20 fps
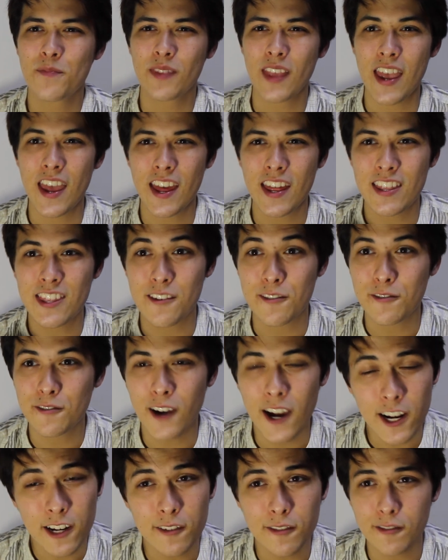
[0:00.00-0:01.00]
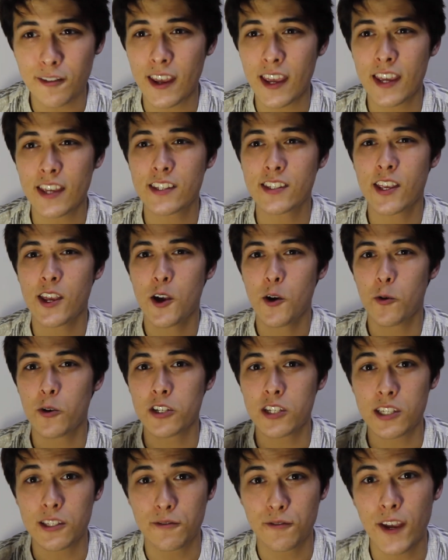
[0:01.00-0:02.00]
And the final phase,
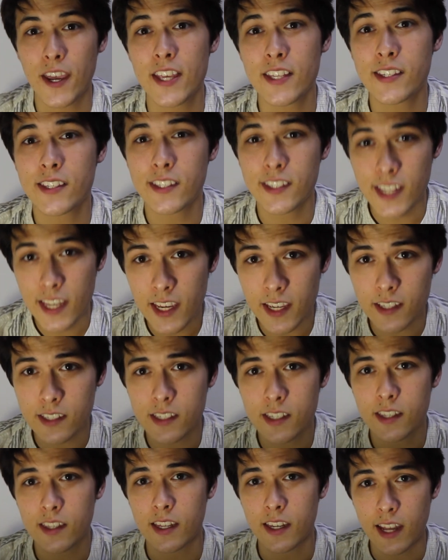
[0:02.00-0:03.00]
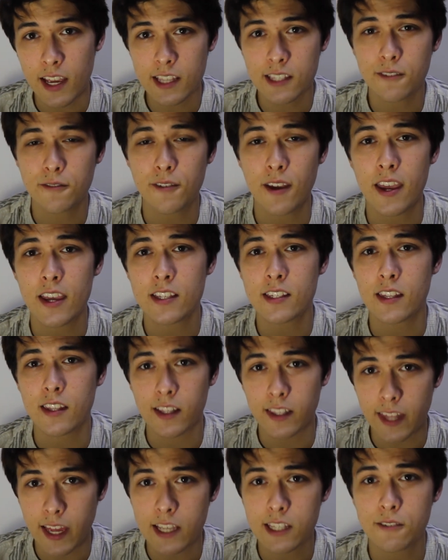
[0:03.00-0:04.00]
which is phase 6, the next phase in
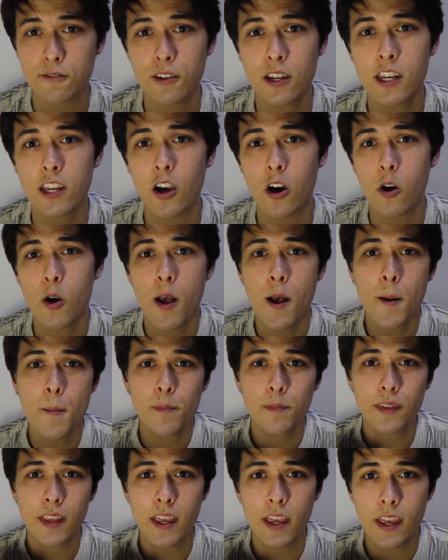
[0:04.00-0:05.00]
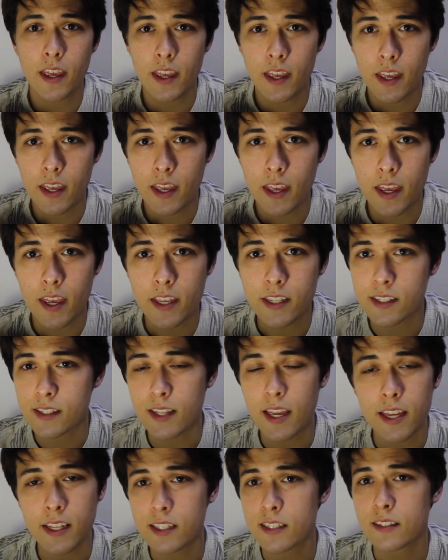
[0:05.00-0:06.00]
the next video,
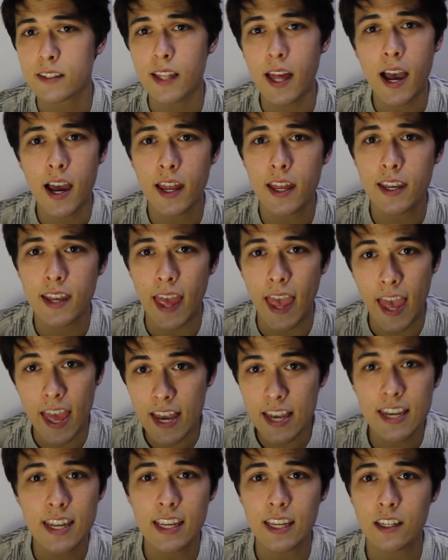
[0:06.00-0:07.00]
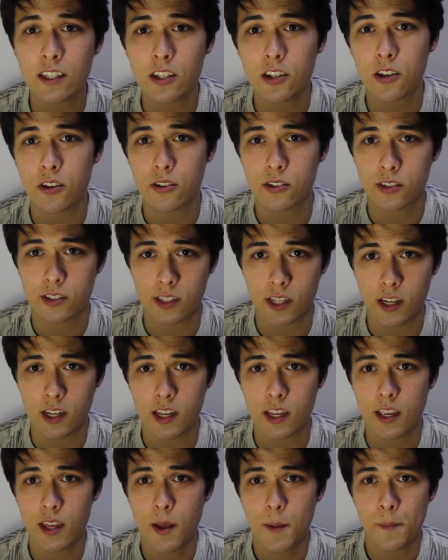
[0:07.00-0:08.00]
it is not an ending to your
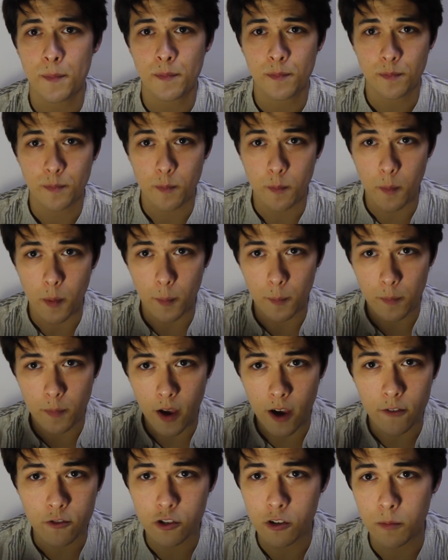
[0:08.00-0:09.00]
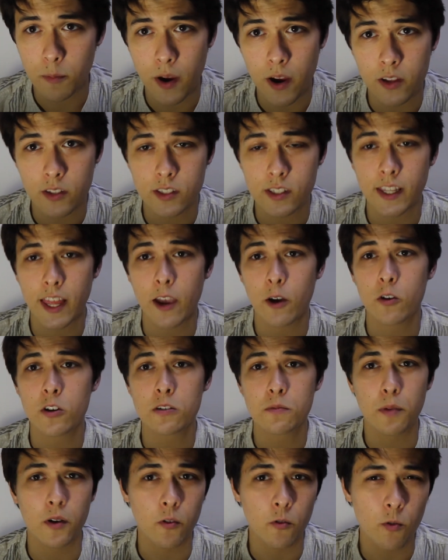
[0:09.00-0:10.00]
study of True Parents
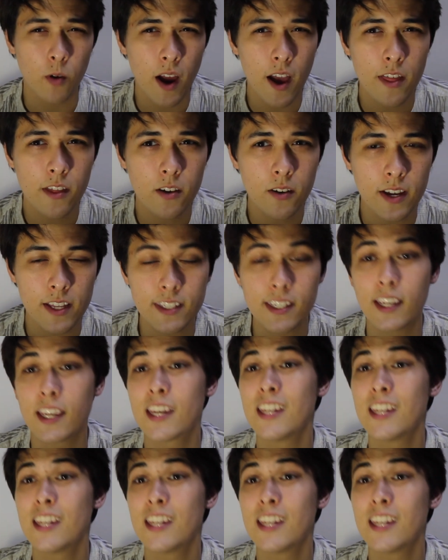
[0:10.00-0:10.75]
language, but rather it's a